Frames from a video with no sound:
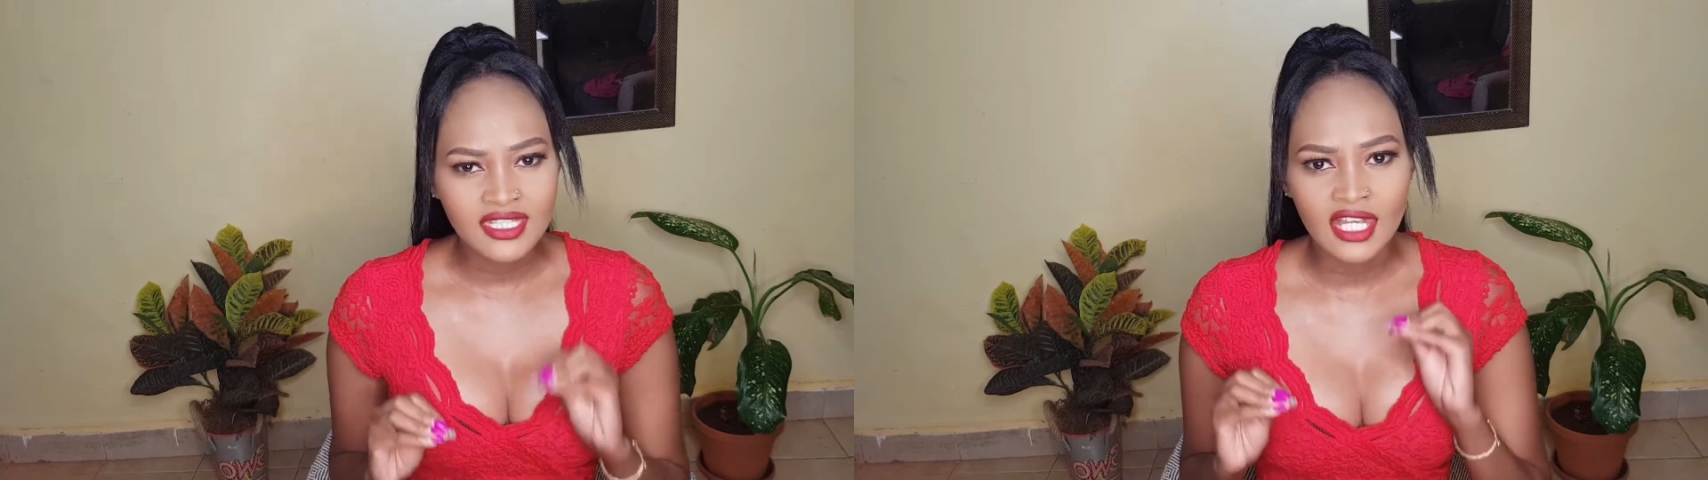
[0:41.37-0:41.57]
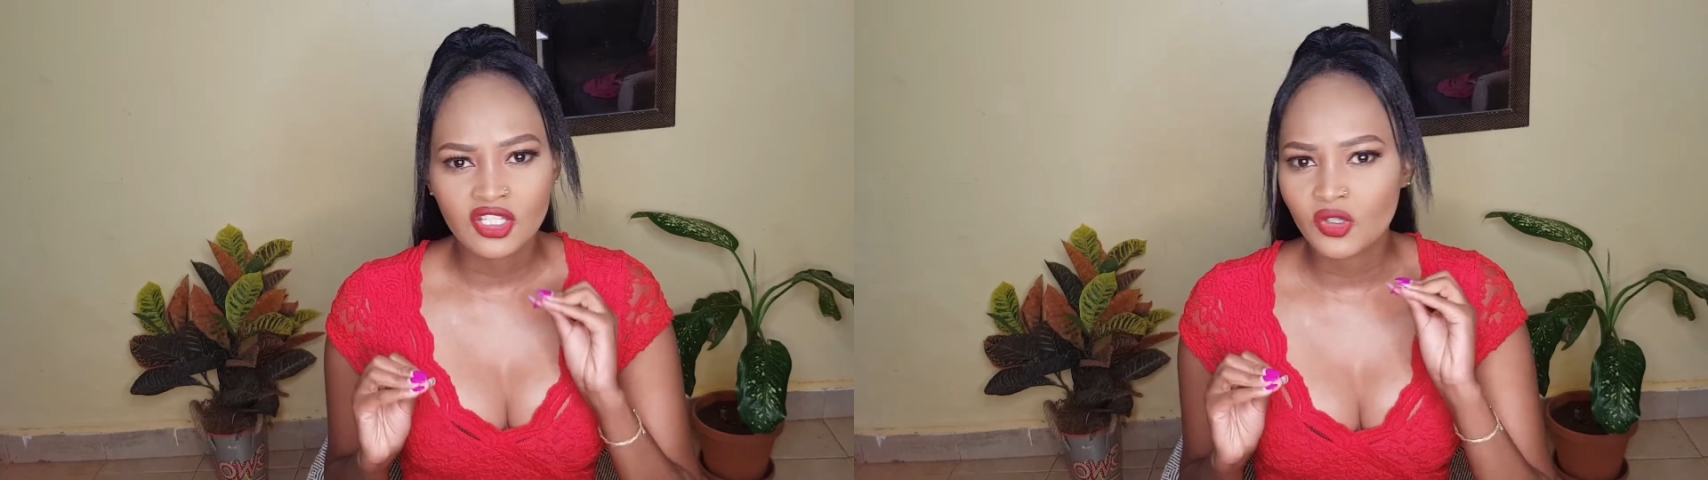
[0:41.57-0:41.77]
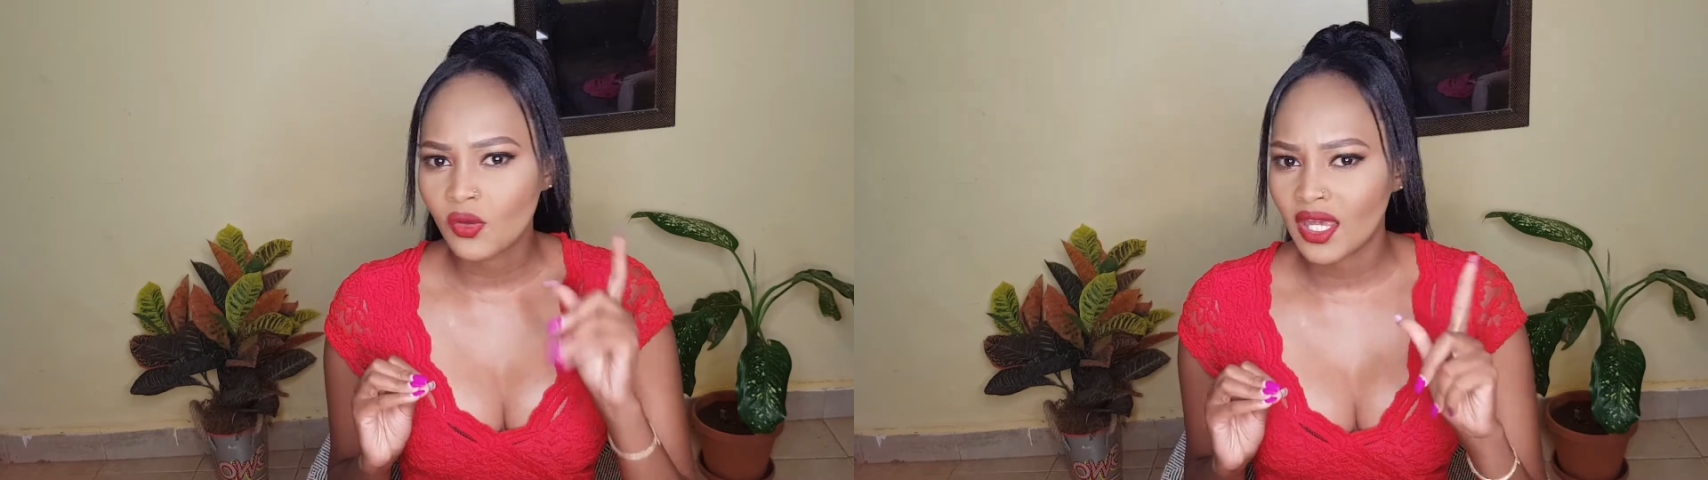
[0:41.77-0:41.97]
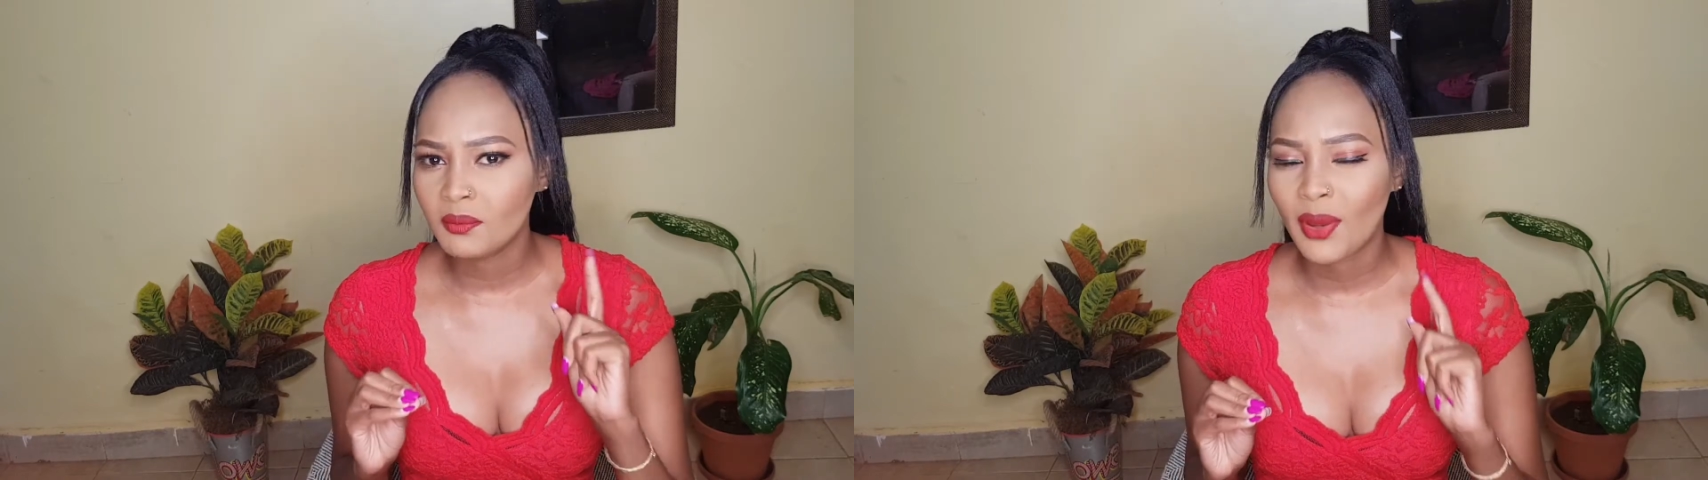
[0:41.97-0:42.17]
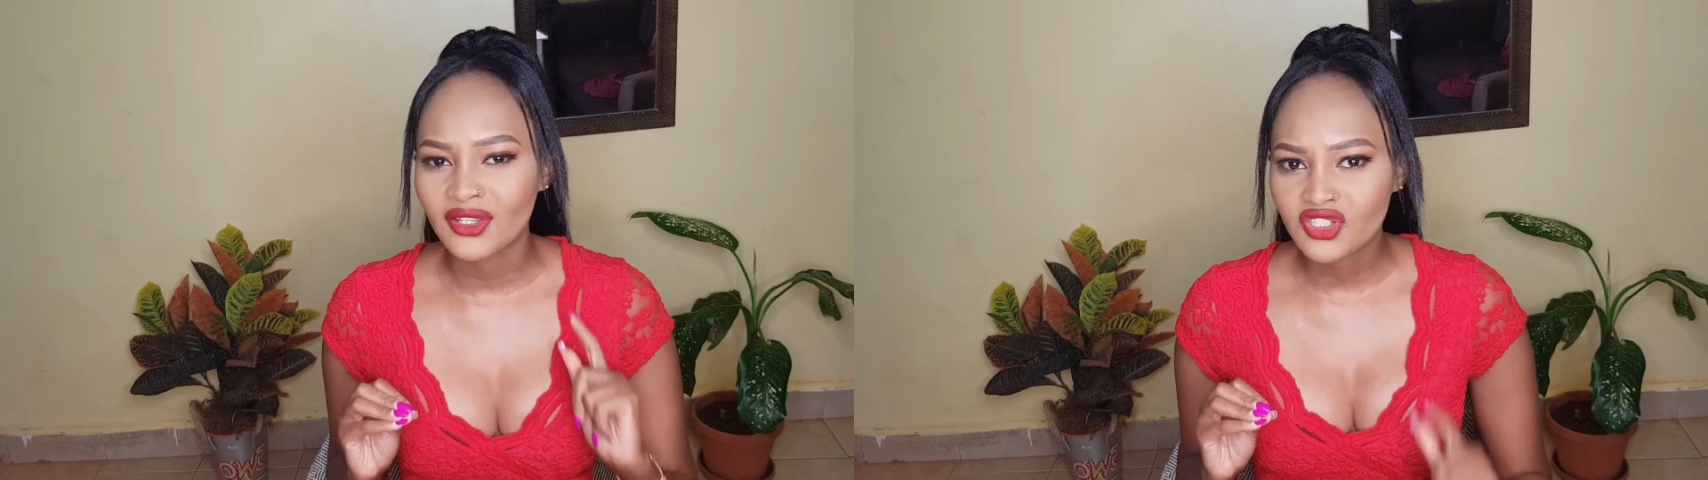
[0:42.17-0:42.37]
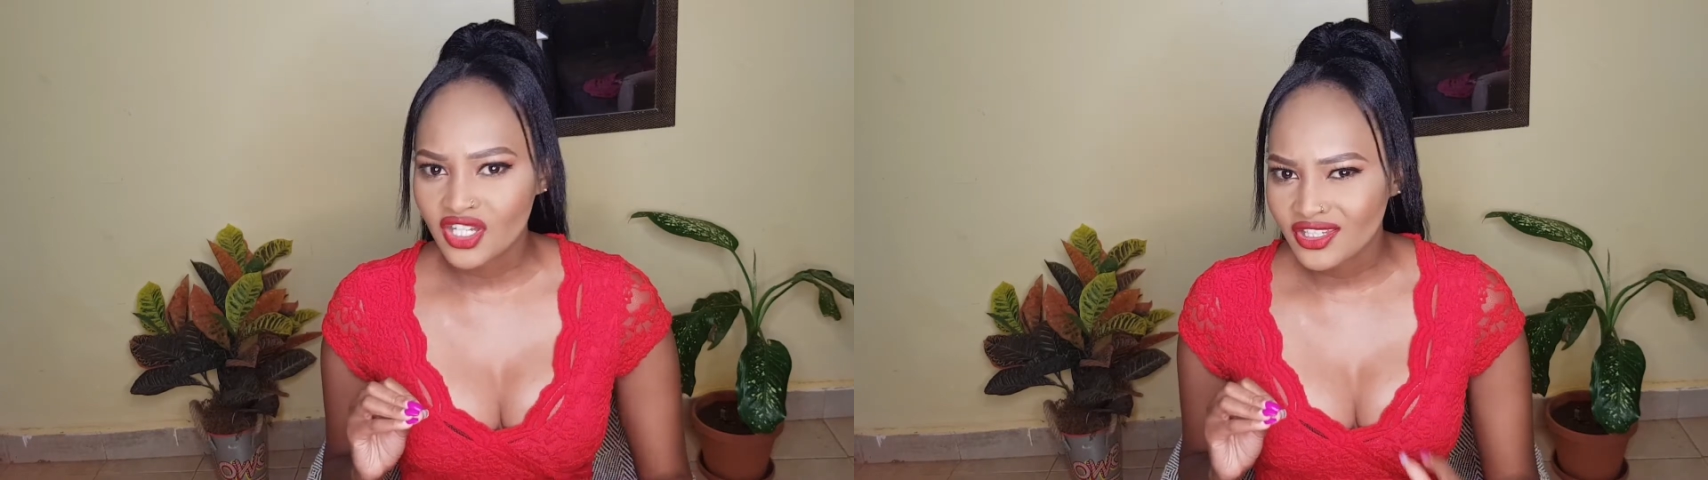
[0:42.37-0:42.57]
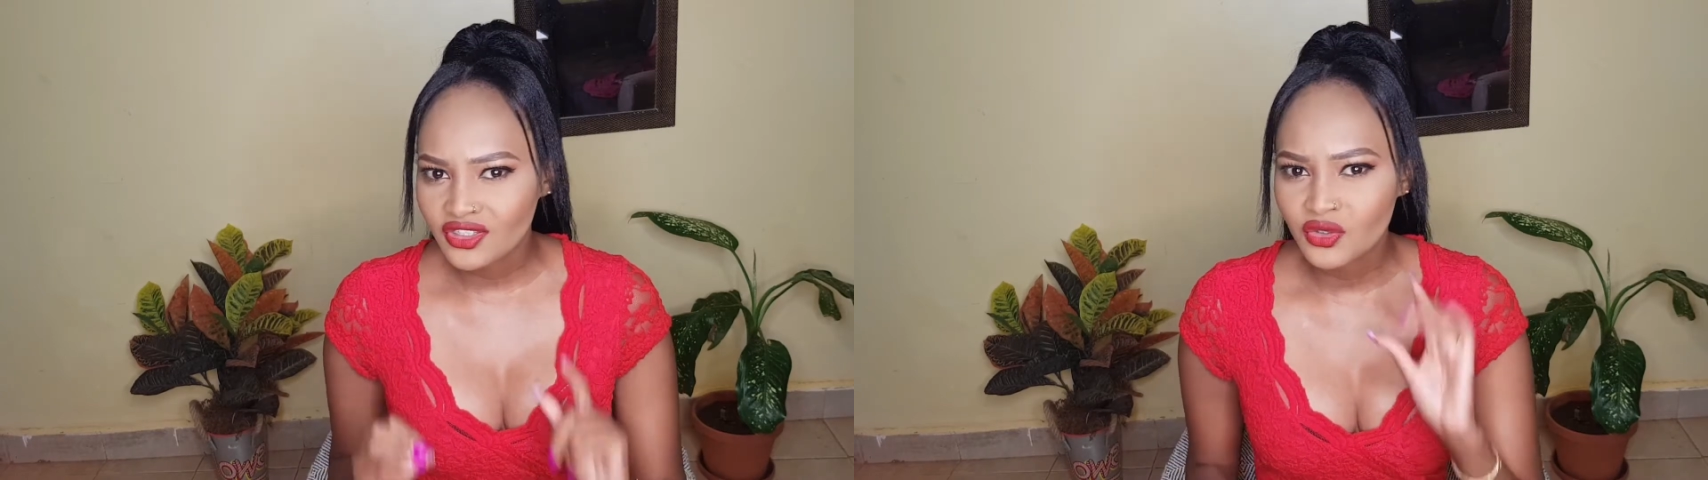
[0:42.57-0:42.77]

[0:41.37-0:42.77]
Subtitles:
that you can purchase